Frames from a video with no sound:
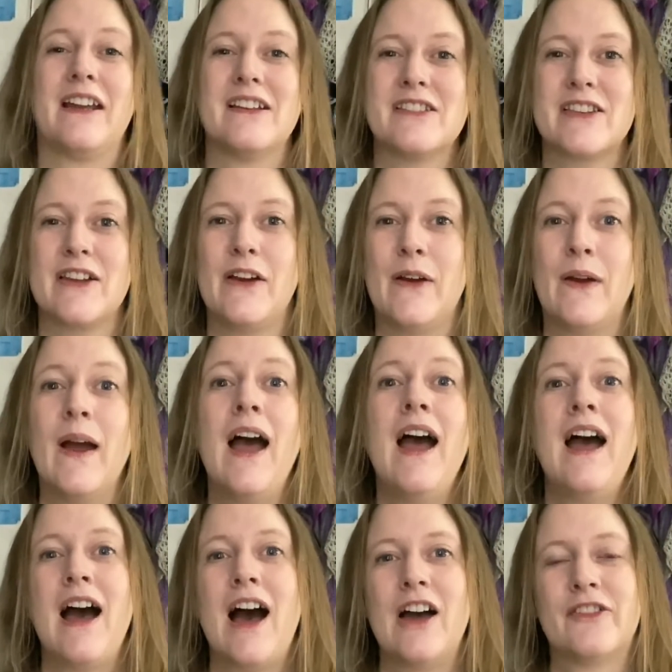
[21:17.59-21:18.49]
So
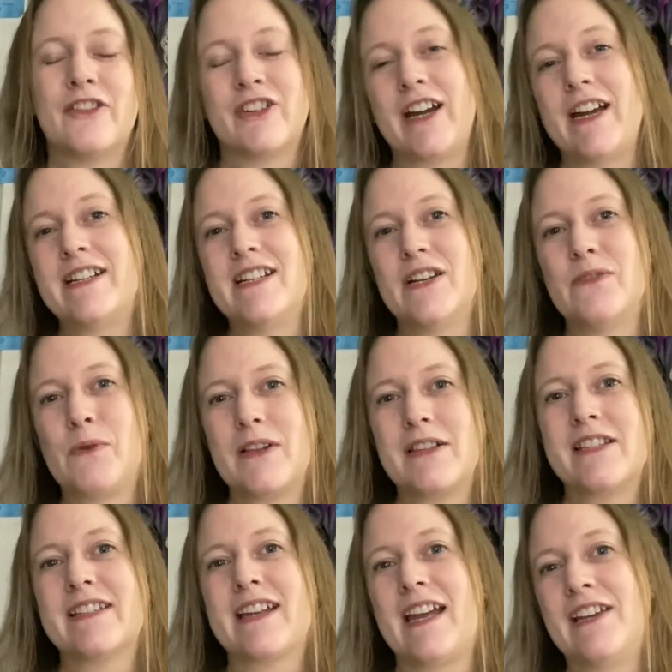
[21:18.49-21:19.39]
I've created a one
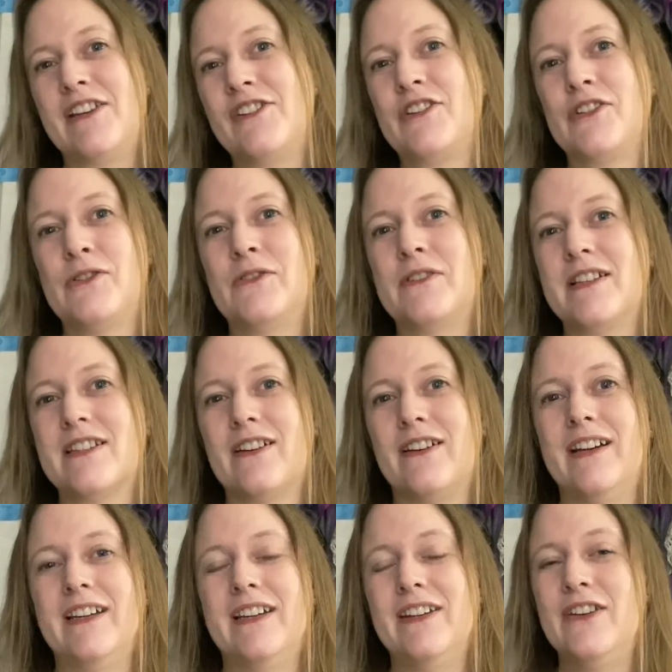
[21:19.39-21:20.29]
skein shawl
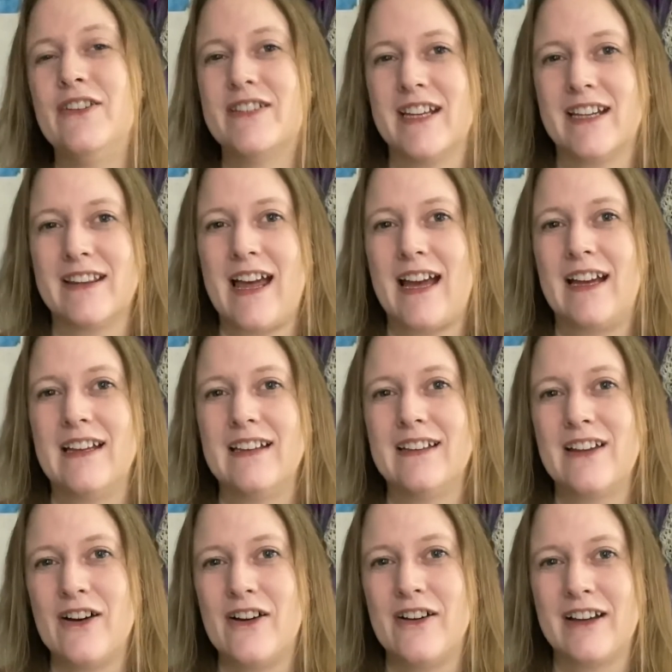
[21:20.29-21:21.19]
design using that
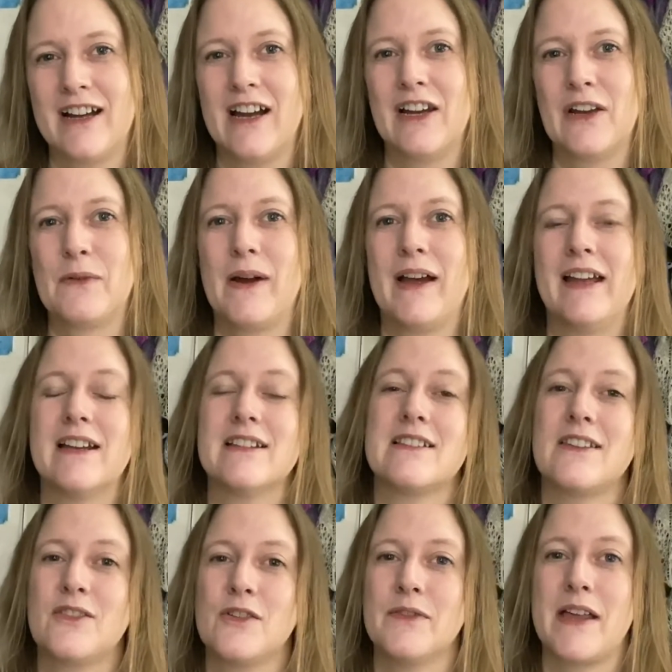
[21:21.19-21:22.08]
yarn colourway because I
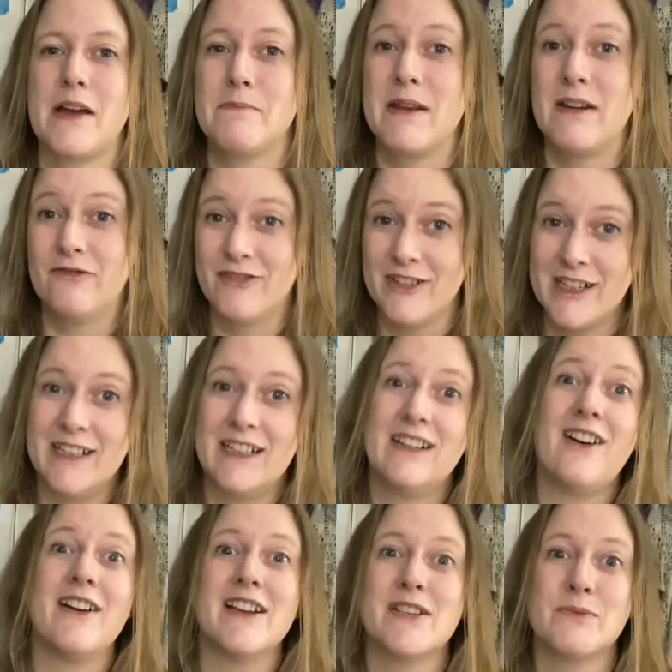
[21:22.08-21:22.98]
thought that'd be a really
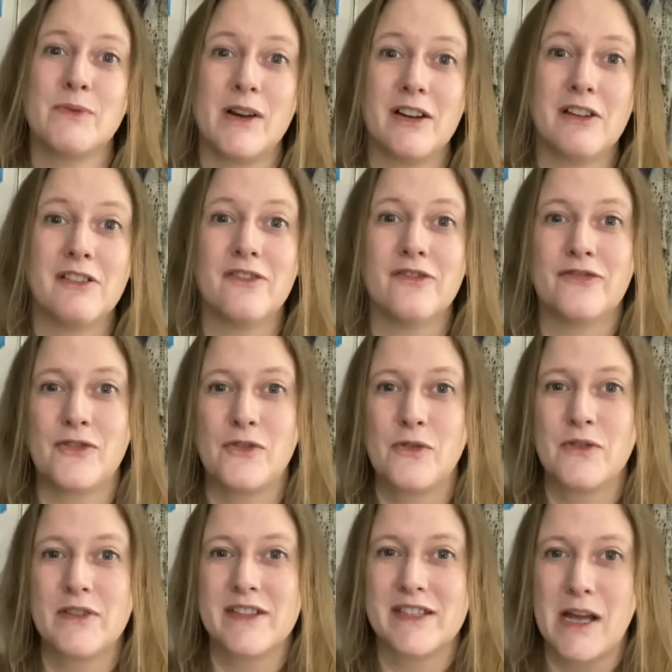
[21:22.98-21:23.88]
nice one
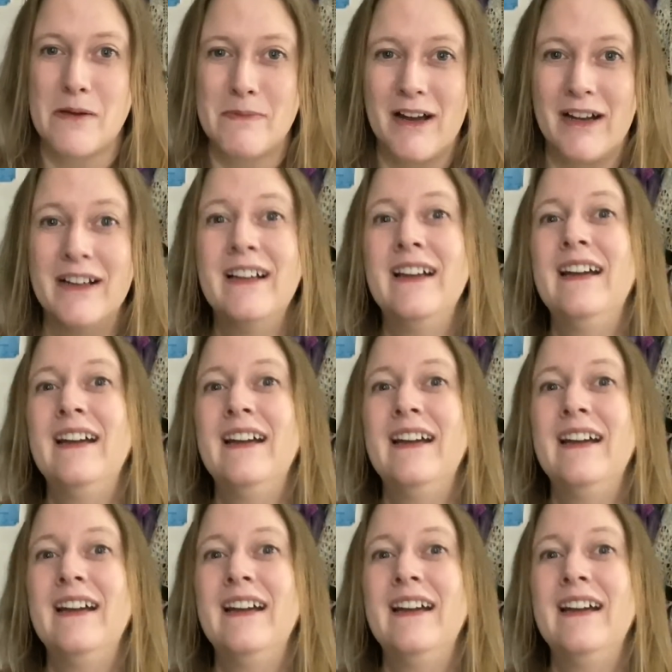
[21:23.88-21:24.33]
for summer.